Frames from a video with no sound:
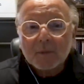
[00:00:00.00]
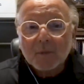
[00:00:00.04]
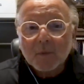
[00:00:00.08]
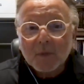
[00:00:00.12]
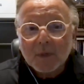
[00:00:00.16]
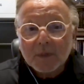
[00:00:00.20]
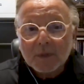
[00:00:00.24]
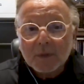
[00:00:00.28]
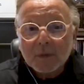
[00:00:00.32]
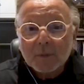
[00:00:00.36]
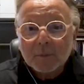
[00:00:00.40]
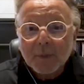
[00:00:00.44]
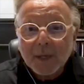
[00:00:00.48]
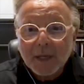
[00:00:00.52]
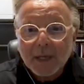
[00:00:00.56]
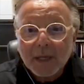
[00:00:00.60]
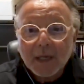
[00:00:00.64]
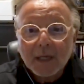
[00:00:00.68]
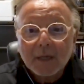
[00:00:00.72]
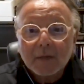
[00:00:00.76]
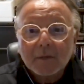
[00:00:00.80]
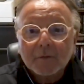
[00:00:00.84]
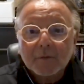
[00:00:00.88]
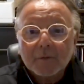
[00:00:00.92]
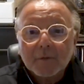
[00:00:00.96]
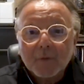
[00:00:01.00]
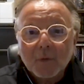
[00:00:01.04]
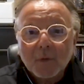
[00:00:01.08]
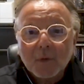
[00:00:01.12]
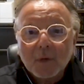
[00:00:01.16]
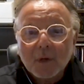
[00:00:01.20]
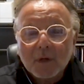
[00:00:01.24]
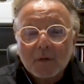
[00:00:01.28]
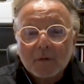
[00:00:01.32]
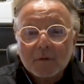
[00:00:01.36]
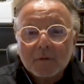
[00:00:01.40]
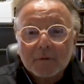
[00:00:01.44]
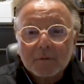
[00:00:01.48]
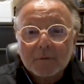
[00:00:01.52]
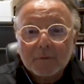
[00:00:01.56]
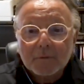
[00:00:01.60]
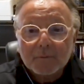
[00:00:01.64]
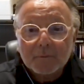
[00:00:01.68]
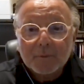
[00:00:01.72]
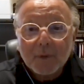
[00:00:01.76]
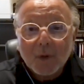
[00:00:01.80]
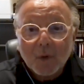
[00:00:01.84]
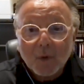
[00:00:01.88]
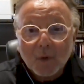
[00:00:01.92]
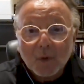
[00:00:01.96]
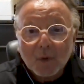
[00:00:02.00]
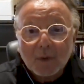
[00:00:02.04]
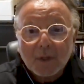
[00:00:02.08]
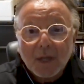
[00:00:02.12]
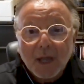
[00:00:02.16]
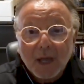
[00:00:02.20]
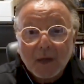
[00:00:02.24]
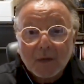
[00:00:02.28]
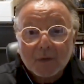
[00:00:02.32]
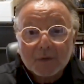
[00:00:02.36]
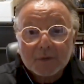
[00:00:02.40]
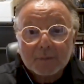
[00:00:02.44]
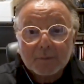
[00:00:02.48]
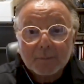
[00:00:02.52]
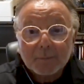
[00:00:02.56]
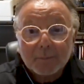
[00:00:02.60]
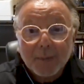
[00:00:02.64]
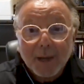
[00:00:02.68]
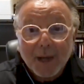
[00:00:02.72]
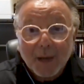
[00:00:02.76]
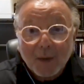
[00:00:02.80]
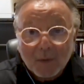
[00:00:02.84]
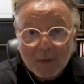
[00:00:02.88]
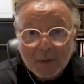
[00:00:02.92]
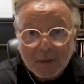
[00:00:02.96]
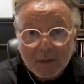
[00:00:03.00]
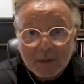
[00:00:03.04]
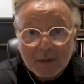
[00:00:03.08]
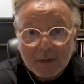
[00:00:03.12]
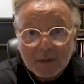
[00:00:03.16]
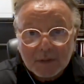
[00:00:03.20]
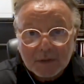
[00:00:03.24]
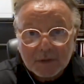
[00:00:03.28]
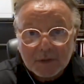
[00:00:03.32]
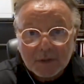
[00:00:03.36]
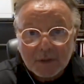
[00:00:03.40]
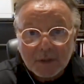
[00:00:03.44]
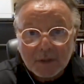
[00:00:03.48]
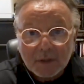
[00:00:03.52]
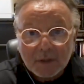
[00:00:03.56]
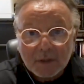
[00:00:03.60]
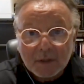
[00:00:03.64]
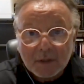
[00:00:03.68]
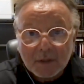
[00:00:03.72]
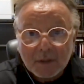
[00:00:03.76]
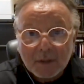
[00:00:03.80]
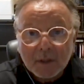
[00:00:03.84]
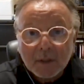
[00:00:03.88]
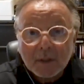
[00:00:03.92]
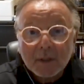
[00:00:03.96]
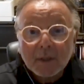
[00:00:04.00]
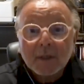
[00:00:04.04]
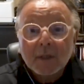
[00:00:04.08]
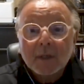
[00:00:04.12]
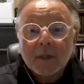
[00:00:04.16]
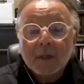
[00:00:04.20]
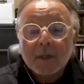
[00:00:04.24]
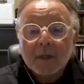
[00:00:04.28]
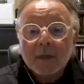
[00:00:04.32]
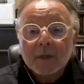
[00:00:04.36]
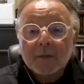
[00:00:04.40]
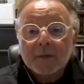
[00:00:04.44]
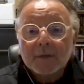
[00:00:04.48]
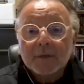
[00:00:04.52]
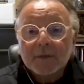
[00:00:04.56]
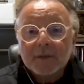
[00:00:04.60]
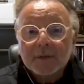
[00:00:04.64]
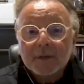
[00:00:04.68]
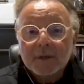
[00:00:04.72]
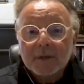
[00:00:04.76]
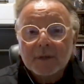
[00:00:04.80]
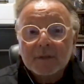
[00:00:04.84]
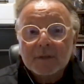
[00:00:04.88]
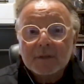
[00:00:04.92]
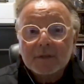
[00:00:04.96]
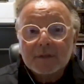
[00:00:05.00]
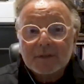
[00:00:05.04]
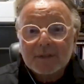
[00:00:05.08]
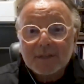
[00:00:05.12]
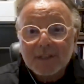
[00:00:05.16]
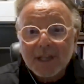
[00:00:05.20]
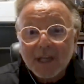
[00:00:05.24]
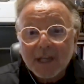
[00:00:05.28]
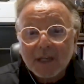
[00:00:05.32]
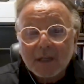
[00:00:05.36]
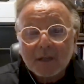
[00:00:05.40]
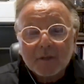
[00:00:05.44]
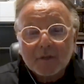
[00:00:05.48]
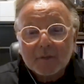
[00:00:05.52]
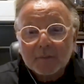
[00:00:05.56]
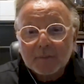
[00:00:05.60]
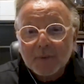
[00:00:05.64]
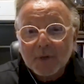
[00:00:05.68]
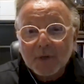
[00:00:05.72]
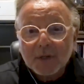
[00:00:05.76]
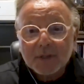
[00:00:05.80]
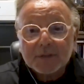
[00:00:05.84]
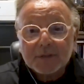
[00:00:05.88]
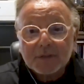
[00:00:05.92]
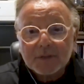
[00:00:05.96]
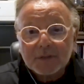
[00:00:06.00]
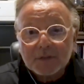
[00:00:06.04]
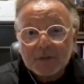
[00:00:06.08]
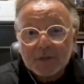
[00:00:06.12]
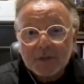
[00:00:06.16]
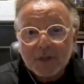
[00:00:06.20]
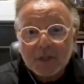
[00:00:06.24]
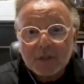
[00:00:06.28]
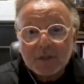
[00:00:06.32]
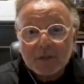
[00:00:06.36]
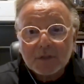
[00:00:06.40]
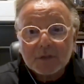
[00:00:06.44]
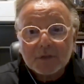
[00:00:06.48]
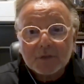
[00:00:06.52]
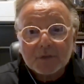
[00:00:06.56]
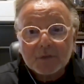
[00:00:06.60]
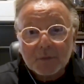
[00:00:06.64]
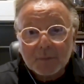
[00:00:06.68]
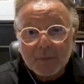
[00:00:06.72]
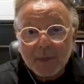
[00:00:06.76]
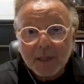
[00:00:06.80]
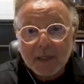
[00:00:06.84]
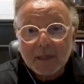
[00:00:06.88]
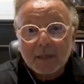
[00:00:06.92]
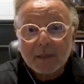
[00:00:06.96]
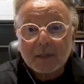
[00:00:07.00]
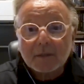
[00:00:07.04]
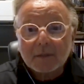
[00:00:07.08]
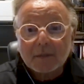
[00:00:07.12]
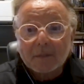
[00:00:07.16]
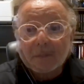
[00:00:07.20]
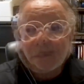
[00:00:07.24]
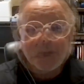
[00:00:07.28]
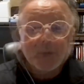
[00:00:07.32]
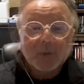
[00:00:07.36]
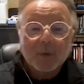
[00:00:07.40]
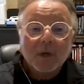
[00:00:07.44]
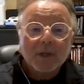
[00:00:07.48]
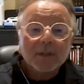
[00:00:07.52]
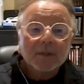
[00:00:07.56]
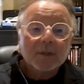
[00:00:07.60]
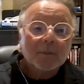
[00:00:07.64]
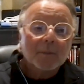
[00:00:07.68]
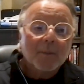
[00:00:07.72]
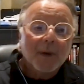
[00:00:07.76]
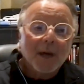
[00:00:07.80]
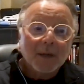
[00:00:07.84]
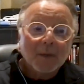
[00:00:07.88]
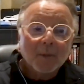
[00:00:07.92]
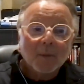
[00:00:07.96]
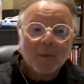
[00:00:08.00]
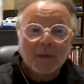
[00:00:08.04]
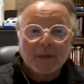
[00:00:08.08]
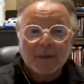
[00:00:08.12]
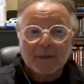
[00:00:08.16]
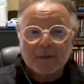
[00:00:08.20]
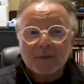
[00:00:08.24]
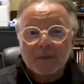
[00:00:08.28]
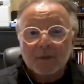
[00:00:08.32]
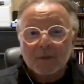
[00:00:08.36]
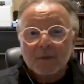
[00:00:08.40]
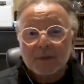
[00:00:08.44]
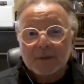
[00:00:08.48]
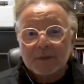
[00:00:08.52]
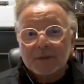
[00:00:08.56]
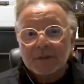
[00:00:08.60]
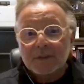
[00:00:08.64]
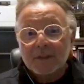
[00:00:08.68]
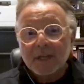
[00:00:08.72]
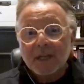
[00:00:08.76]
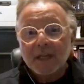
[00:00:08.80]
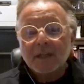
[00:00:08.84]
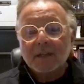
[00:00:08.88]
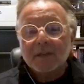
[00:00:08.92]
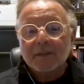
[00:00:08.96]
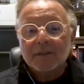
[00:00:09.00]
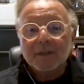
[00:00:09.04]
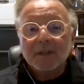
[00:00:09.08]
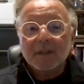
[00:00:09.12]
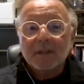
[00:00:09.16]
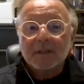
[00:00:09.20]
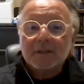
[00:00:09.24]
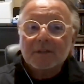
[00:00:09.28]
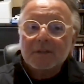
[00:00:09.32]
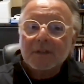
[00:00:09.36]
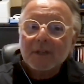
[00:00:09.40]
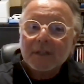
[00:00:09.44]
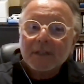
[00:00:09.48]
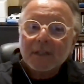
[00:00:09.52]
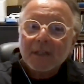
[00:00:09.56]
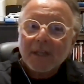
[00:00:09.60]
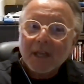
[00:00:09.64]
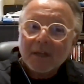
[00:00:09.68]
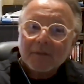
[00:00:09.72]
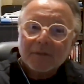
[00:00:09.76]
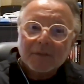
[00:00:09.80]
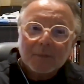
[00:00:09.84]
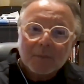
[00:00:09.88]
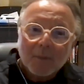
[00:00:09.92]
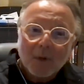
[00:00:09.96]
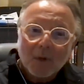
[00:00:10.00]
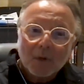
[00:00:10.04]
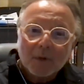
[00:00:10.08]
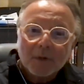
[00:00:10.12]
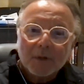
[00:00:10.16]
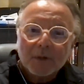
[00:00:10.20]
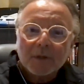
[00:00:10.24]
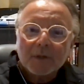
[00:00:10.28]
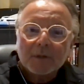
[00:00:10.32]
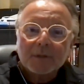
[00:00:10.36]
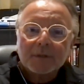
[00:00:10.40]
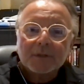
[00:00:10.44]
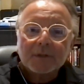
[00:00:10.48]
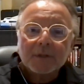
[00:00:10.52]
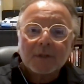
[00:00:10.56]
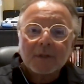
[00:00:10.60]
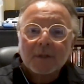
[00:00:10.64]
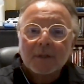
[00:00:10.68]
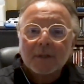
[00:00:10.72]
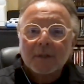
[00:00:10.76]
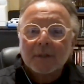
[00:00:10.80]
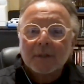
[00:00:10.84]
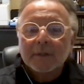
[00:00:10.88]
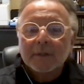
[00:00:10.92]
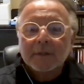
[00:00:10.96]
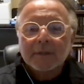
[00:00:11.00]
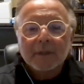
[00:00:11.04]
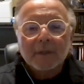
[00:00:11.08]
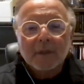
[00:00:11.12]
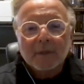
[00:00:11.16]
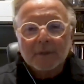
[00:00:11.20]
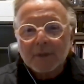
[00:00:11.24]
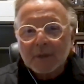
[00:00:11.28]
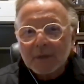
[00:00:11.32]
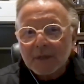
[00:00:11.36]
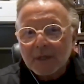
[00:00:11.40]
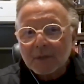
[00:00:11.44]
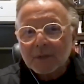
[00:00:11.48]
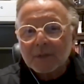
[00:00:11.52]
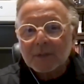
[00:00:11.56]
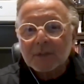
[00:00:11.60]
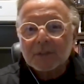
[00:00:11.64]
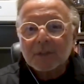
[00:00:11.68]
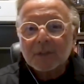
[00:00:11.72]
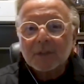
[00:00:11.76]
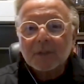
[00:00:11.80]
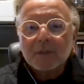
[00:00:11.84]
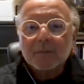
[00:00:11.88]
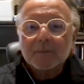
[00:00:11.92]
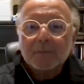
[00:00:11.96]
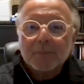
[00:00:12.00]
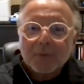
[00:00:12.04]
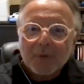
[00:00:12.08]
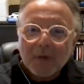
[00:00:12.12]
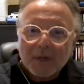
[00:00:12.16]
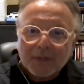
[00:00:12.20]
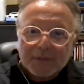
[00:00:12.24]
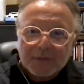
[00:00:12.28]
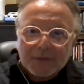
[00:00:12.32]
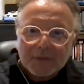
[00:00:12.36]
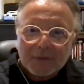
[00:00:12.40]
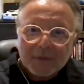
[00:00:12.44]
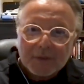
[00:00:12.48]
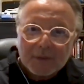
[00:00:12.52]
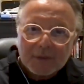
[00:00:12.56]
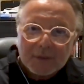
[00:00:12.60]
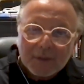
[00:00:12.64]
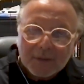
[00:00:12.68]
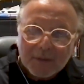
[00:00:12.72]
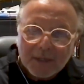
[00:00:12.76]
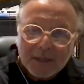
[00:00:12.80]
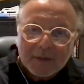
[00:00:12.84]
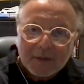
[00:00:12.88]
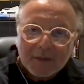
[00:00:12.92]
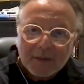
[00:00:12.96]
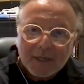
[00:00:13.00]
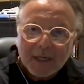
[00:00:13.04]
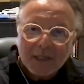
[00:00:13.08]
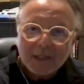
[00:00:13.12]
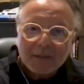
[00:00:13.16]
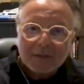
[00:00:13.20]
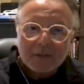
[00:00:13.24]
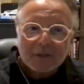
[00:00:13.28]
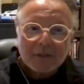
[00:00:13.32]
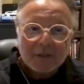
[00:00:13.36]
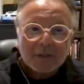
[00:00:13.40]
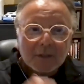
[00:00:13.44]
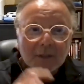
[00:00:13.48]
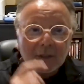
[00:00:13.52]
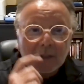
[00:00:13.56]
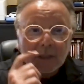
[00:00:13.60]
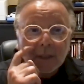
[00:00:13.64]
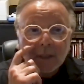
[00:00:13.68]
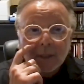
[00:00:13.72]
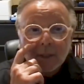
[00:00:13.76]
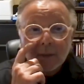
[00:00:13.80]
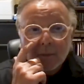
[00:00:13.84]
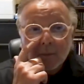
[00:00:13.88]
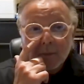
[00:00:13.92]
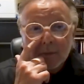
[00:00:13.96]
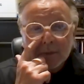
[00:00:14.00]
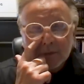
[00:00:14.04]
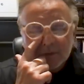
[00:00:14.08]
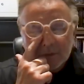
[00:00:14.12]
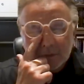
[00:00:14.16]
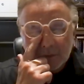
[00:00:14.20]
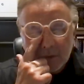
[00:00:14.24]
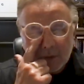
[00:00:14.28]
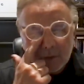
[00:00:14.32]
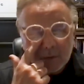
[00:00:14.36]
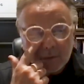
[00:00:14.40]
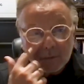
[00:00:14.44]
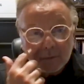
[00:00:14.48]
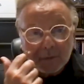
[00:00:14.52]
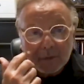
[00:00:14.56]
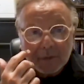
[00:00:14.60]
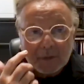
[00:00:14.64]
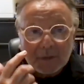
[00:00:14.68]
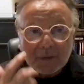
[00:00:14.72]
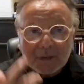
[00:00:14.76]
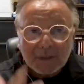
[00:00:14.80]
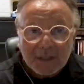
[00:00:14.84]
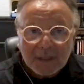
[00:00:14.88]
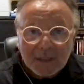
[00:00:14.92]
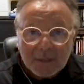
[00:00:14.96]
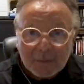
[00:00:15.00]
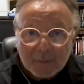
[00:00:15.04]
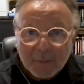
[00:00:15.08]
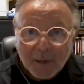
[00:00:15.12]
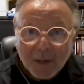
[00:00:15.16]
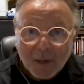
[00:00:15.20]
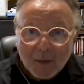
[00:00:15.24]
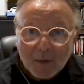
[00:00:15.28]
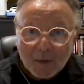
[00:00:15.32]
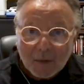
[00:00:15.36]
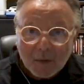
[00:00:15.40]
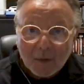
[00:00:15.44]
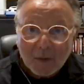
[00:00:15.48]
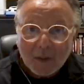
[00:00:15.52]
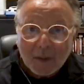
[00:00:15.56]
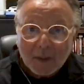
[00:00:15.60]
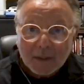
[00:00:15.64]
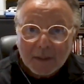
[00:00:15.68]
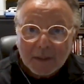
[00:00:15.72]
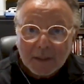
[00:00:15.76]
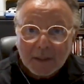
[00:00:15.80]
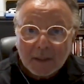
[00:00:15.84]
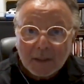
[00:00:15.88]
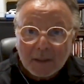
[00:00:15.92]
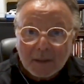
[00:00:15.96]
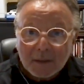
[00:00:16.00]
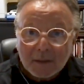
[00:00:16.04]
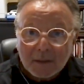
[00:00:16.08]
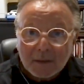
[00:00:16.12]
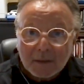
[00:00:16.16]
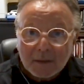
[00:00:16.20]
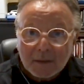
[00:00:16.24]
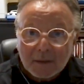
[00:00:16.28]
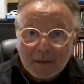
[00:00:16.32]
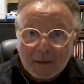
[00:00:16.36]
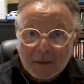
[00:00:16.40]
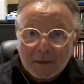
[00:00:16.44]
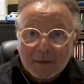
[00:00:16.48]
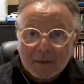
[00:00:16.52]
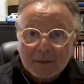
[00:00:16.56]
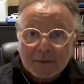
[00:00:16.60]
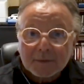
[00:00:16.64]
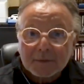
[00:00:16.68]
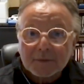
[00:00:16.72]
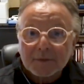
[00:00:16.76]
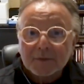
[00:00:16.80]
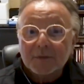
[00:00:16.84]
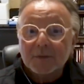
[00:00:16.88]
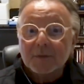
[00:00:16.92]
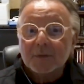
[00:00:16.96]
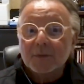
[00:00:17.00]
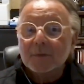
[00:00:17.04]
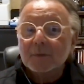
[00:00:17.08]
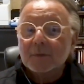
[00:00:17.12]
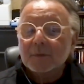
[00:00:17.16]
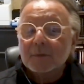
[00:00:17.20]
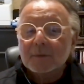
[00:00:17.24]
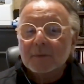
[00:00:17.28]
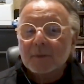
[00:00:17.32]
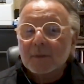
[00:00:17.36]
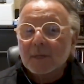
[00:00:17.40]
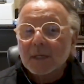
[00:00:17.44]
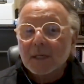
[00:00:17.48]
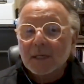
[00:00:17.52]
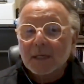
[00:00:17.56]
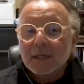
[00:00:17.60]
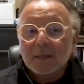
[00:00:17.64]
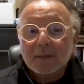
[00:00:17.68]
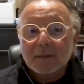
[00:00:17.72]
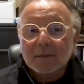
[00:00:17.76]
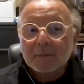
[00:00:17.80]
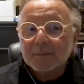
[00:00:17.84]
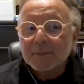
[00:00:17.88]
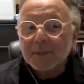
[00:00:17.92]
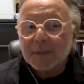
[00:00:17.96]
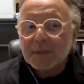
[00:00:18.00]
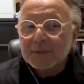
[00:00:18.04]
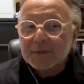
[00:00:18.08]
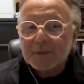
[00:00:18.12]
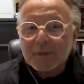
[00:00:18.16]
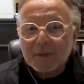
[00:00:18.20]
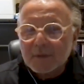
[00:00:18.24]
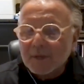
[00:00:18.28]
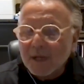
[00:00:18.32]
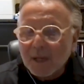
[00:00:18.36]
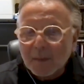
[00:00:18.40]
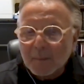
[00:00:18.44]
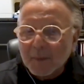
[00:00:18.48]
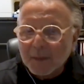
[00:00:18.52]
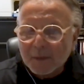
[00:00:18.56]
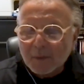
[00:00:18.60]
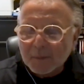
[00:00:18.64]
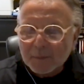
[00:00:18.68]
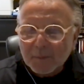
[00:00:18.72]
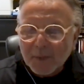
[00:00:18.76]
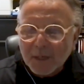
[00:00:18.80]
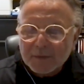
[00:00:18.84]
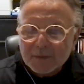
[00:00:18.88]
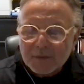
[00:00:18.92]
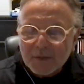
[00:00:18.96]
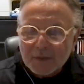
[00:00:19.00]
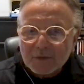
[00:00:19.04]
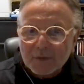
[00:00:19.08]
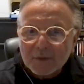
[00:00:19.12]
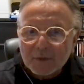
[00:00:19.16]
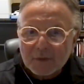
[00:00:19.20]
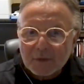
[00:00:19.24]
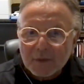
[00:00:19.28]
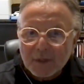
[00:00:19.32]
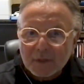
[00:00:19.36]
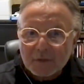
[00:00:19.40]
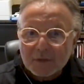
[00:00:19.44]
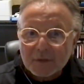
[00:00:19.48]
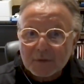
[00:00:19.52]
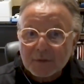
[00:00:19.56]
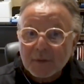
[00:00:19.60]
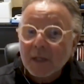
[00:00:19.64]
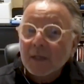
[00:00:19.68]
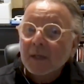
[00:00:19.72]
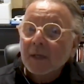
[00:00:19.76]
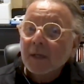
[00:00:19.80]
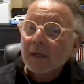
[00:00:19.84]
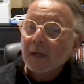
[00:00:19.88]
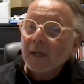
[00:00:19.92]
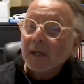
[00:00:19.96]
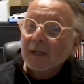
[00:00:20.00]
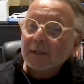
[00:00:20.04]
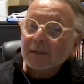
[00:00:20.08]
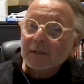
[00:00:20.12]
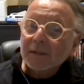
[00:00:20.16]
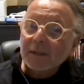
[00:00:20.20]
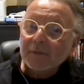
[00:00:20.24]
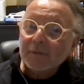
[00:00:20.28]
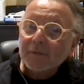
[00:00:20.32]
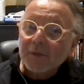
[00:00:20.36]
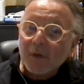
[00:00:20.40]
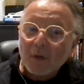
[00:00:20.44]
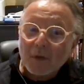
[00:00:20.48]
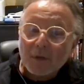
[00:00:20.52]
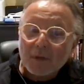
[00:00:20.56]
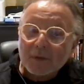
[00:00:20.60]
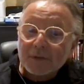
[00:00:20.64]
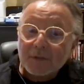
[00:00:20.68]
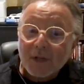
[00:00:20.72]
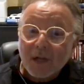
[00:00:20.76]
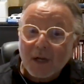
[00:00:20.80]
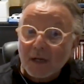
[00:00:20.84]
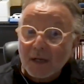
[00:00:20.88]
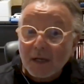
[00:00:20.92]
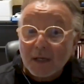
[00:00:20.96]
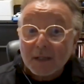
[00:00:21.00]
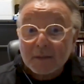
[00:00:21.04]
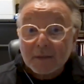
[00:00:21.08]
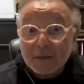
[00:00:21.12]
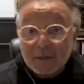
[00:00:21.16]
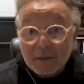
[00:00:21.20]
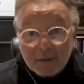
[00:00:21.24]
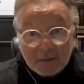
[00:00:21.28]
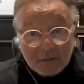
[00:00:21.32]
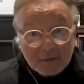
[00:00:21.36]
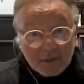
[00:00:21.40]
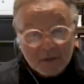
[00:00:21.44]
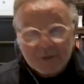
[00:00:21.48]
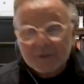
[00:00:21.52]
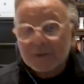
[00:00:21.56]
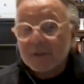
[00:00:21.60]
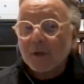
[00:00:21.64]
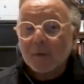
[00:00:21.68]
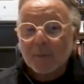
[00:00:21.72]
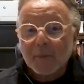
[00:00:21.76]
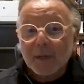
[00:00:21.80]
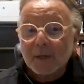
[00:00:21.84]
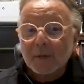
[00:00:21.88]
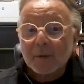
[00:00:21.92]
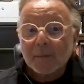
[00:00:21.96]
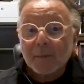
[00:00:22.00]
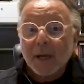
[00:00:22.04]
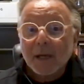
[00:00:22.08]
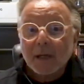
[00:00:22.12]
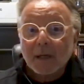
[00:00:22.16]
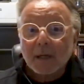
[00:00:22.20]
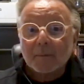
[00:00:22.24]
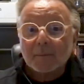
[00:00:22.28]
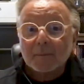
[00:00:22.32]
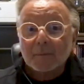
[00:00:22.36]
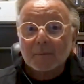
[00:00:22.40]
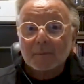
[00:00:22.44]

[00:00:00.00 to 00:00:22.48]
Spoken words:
when you're paying for whole house power conditioning, the scale of pricing changes dramatically. So what you might want to do is take things like heavy motors, your air conditioning compressor and your air handler, which don't really need power quality because they're not microprocessor intensive, and leave those on large-scale battery backup.